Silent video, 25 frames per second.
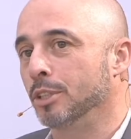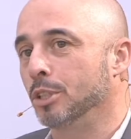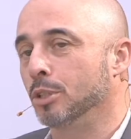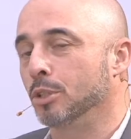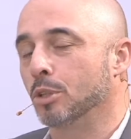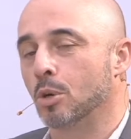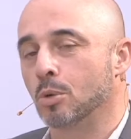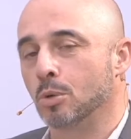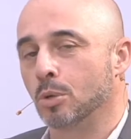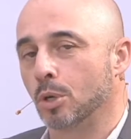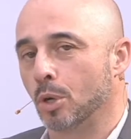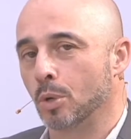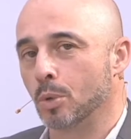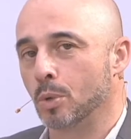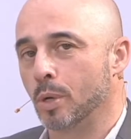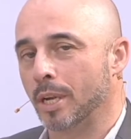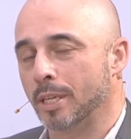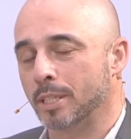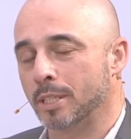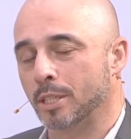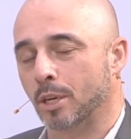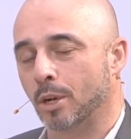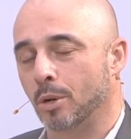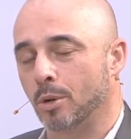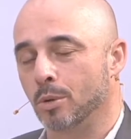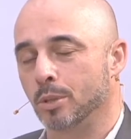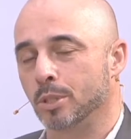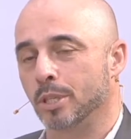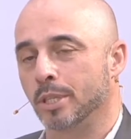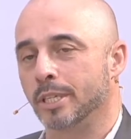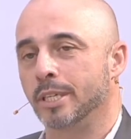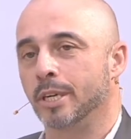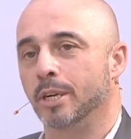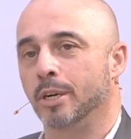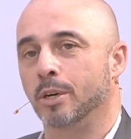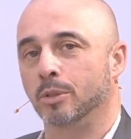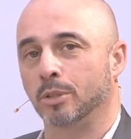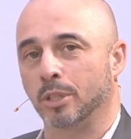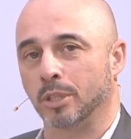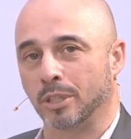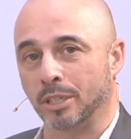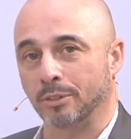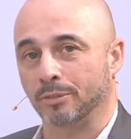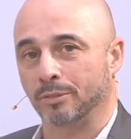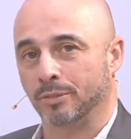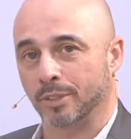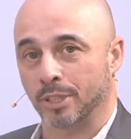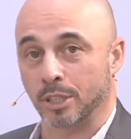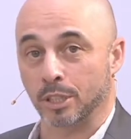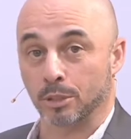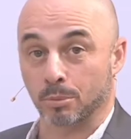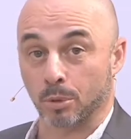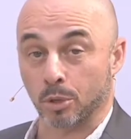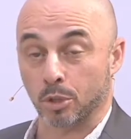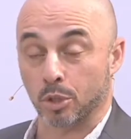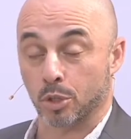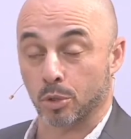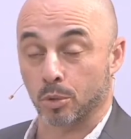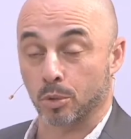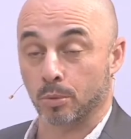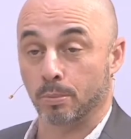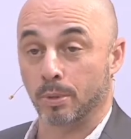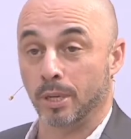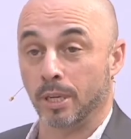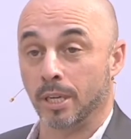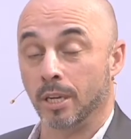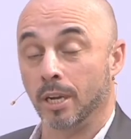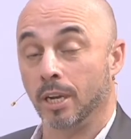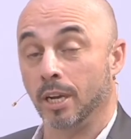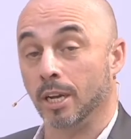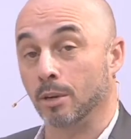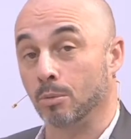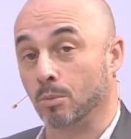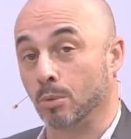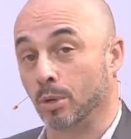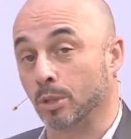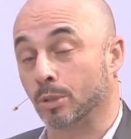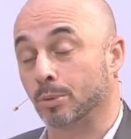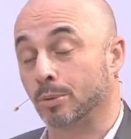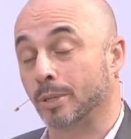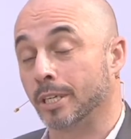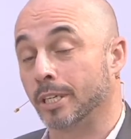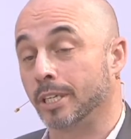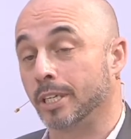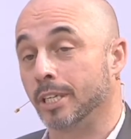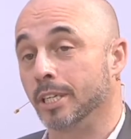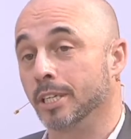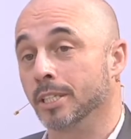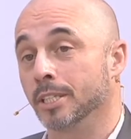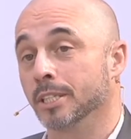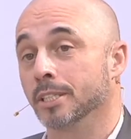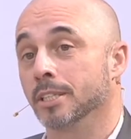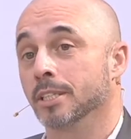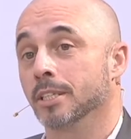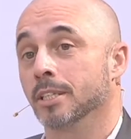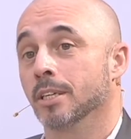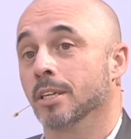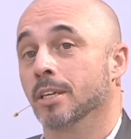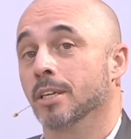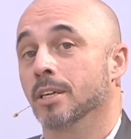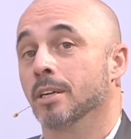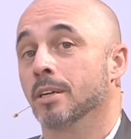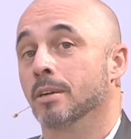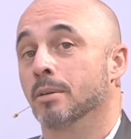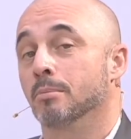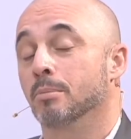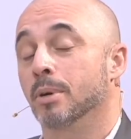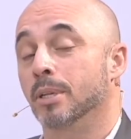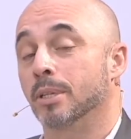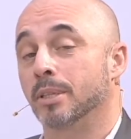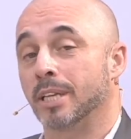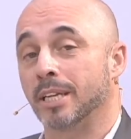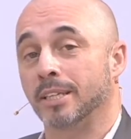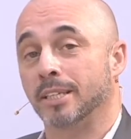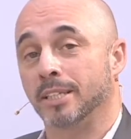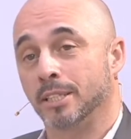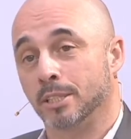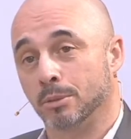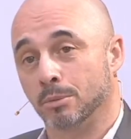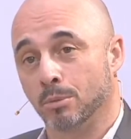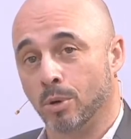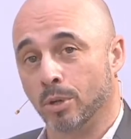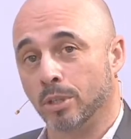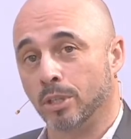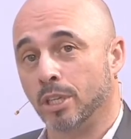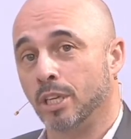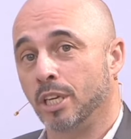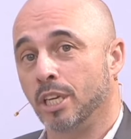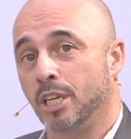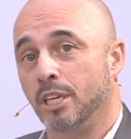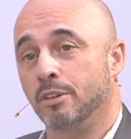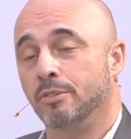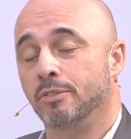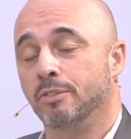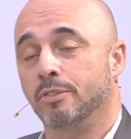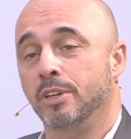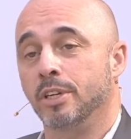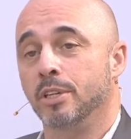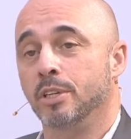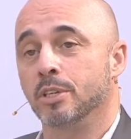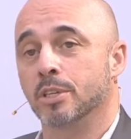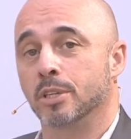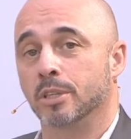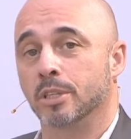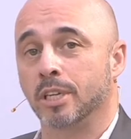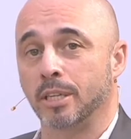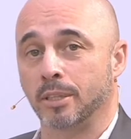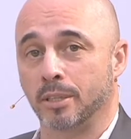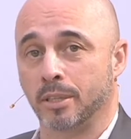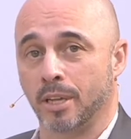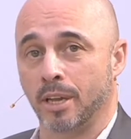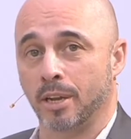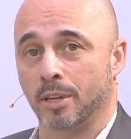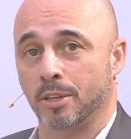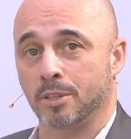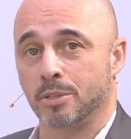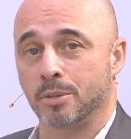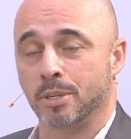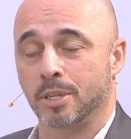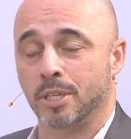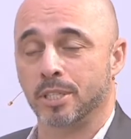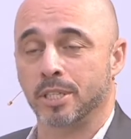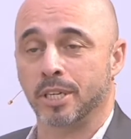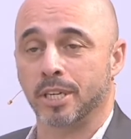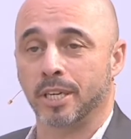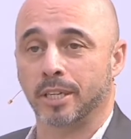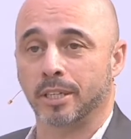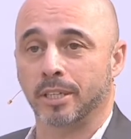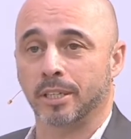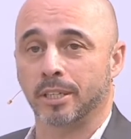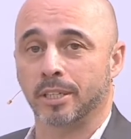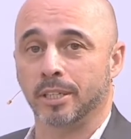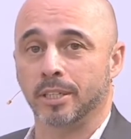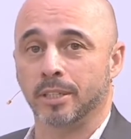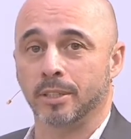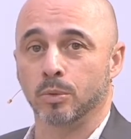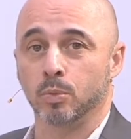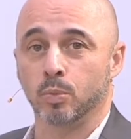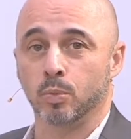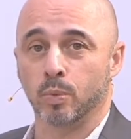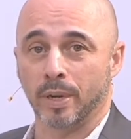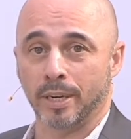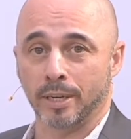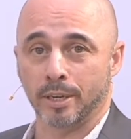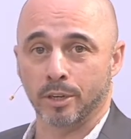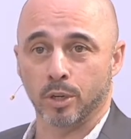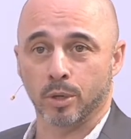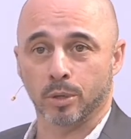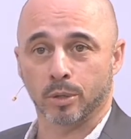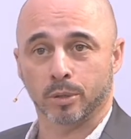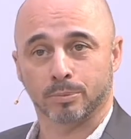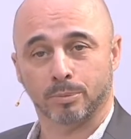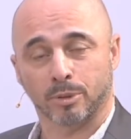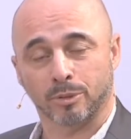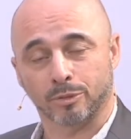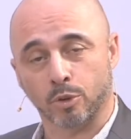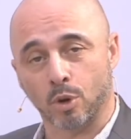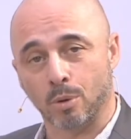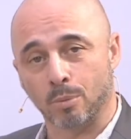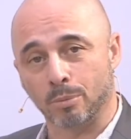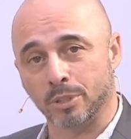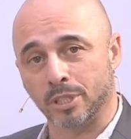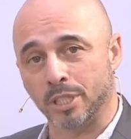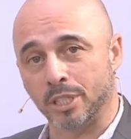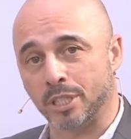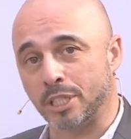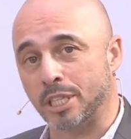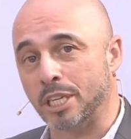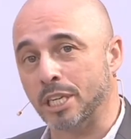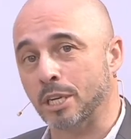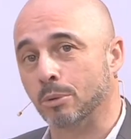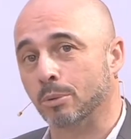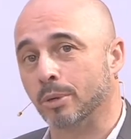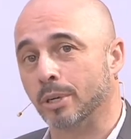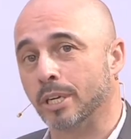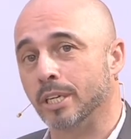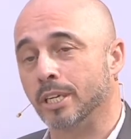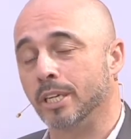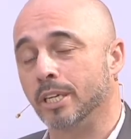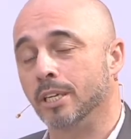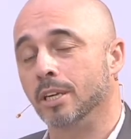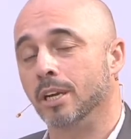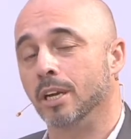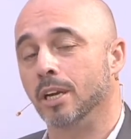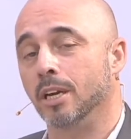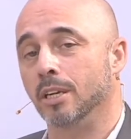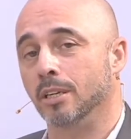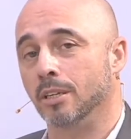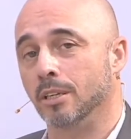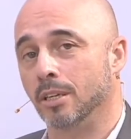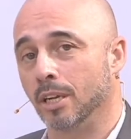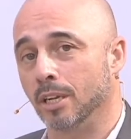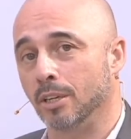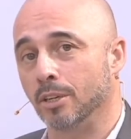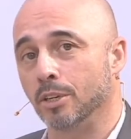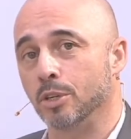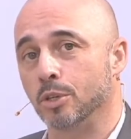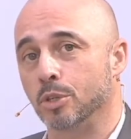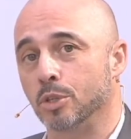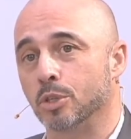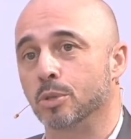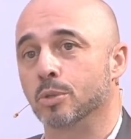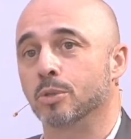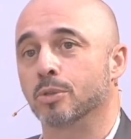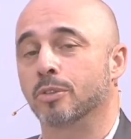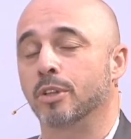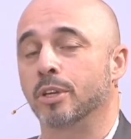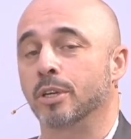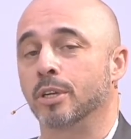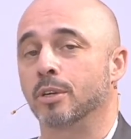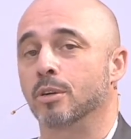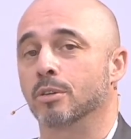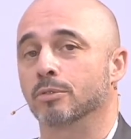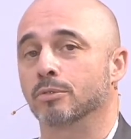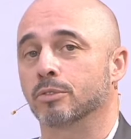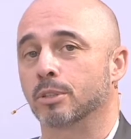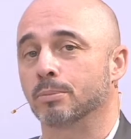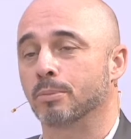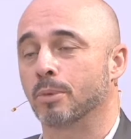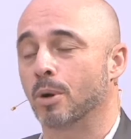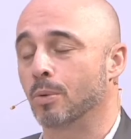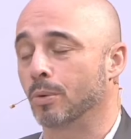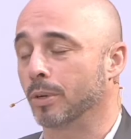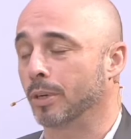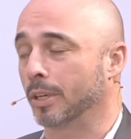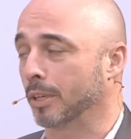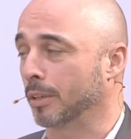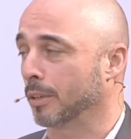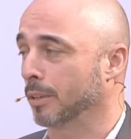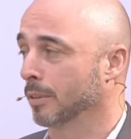you don't look as closely on the difference, what should be and what really is. But that is one key feature that tells you exactly when your performance is degrading, and then you should think of repowering.